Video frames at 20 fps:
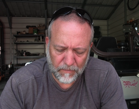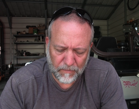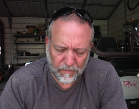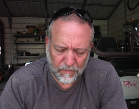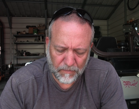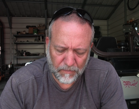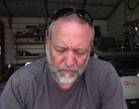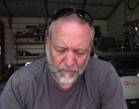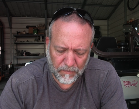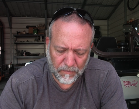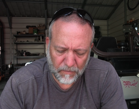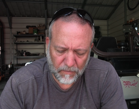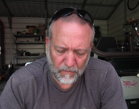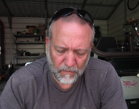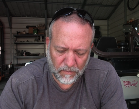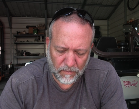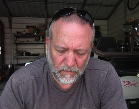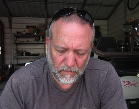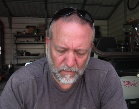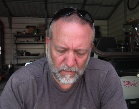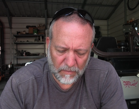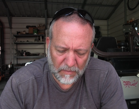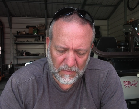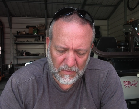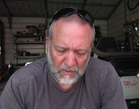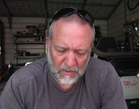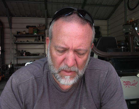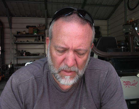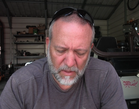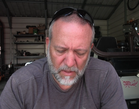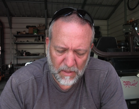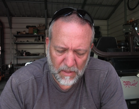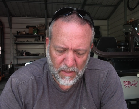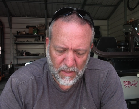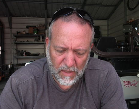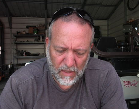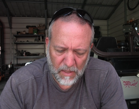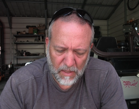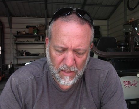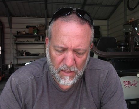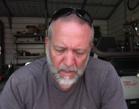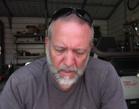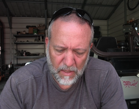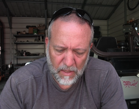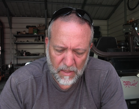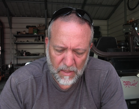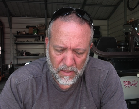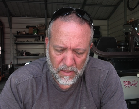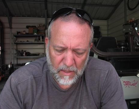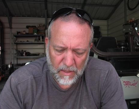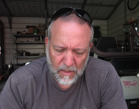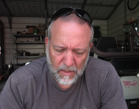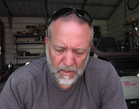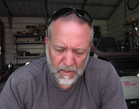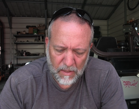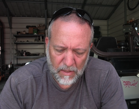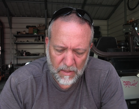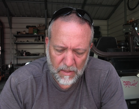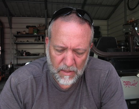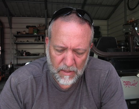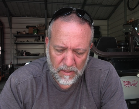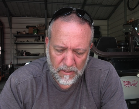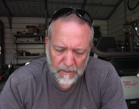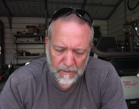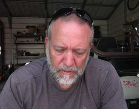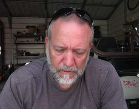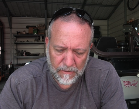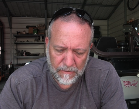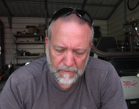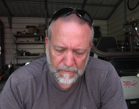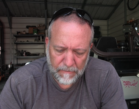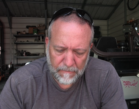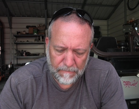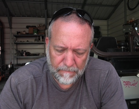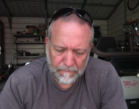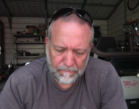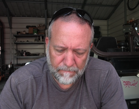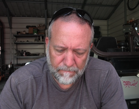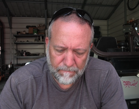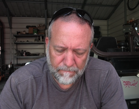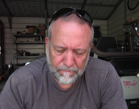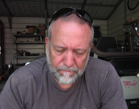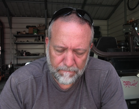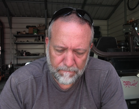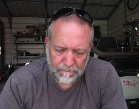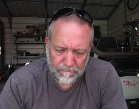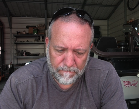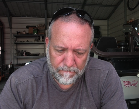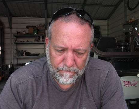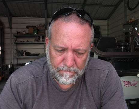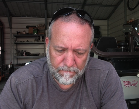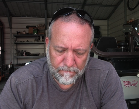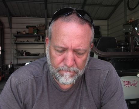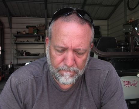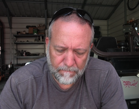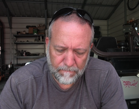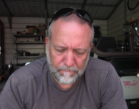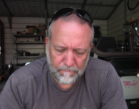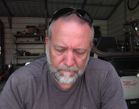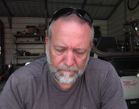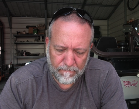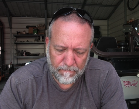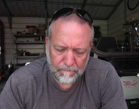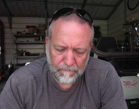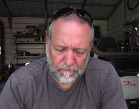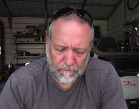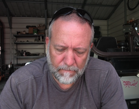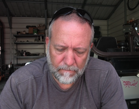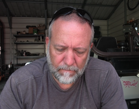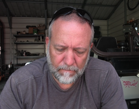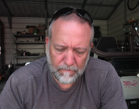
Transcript: (no one is talking)